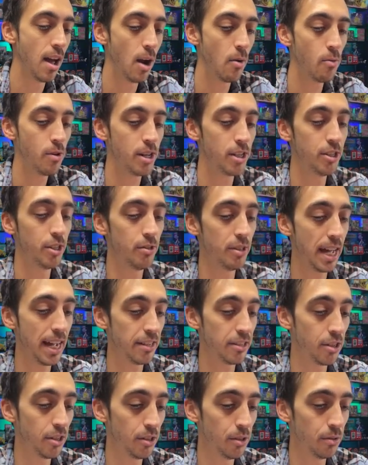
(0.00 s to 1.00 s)
I want to do
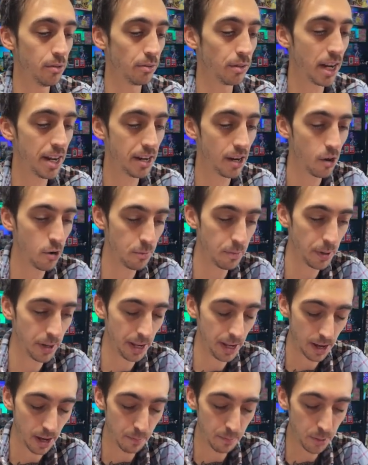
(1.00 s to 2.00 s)
that too. Kind of open
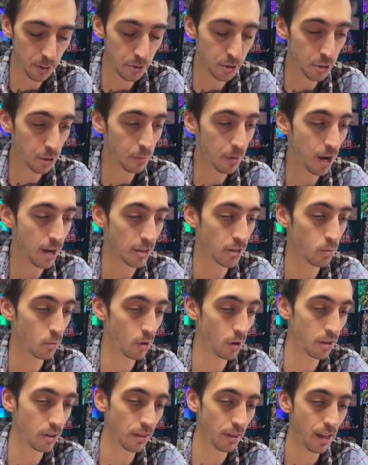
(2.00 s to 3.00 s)
a booster box
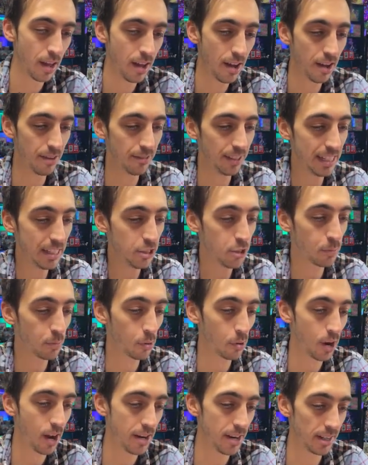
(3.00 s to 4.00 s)
worth of each
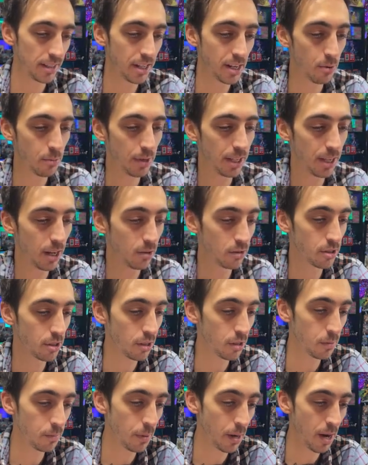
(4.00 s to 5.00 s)
product. Here we go.
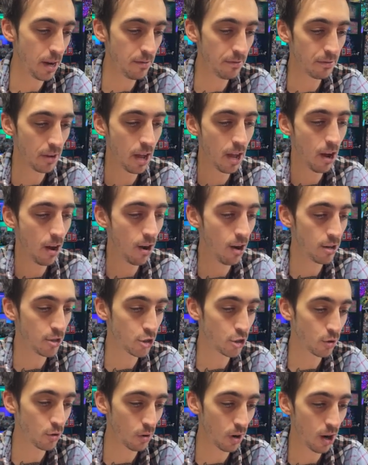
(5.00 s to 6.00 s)
Slurpuff,
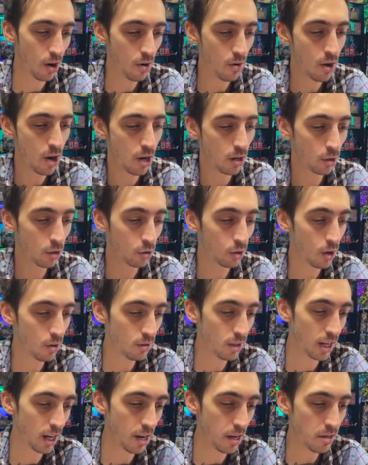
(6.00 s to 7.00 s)
Honchkrow,
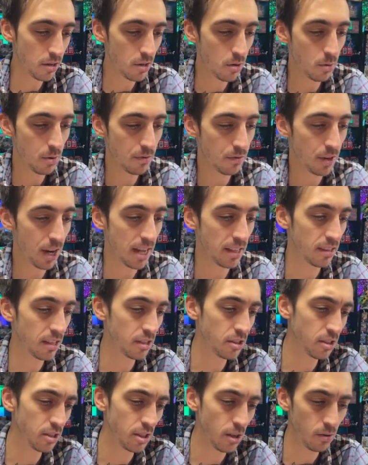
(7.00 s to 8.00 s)
Krogunk. We've got the
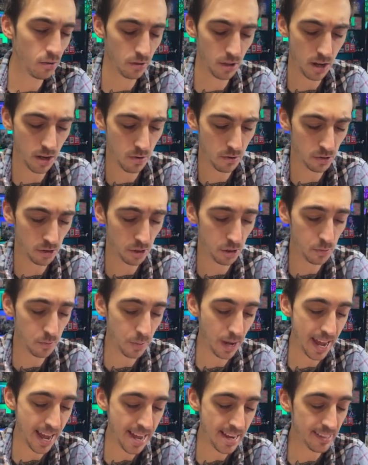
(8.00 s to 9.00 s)
Solo,
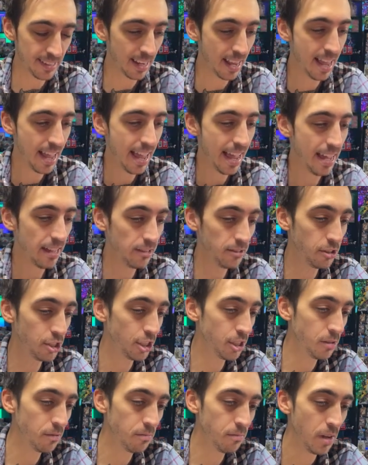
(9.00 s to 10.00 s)
Zubat,
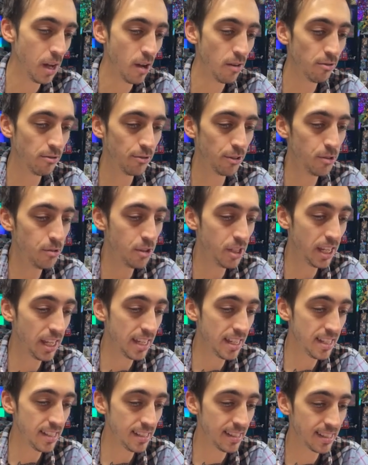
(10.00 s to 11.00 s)
Elgin,
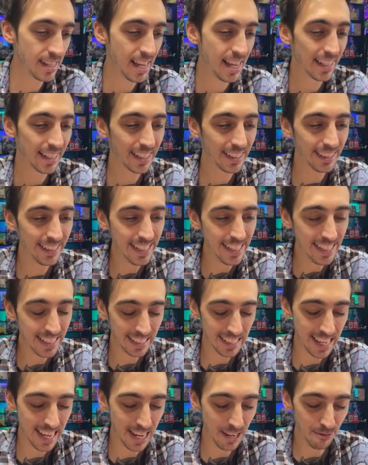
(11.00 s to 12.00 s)
Fungus, Kling
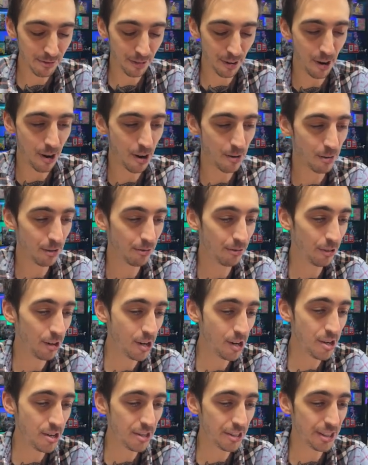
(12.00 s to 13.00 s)
Klang for our
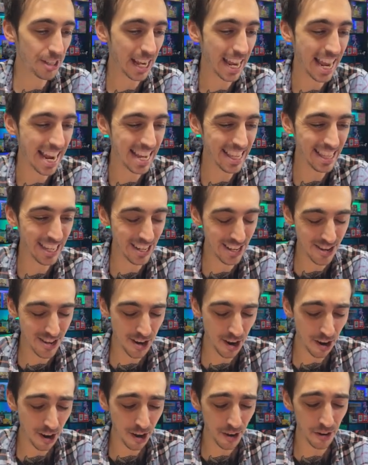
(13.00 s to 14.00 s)
reverse, and the
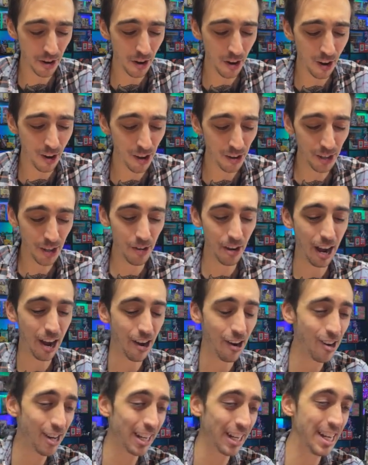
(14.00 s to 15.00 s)
non-holo
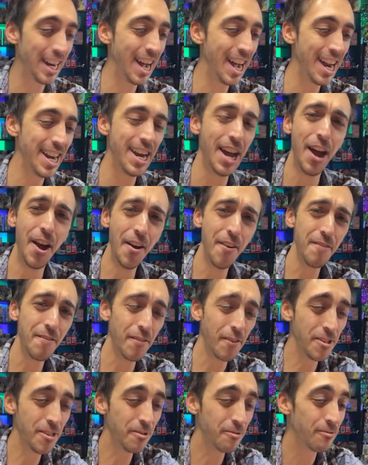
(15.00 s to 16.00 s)
Arcanine
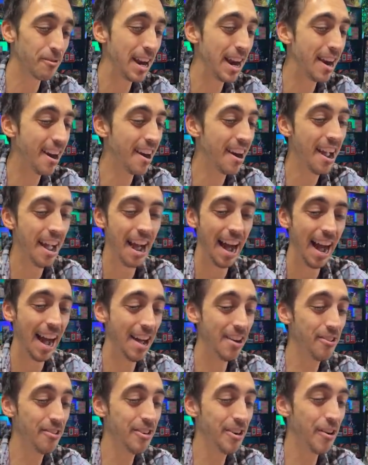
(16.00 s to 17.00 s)
for the rare.
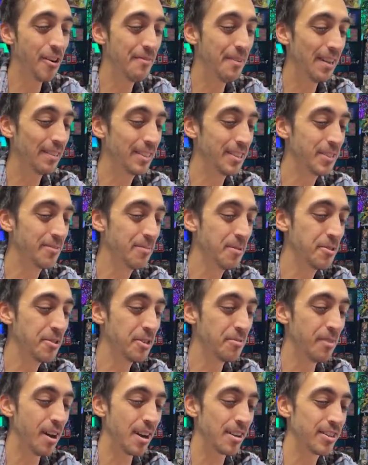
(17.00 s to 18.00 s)
I don't know about this
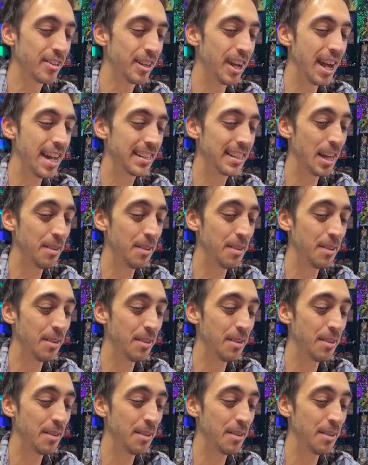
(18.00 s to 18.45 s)
booster box, you guys.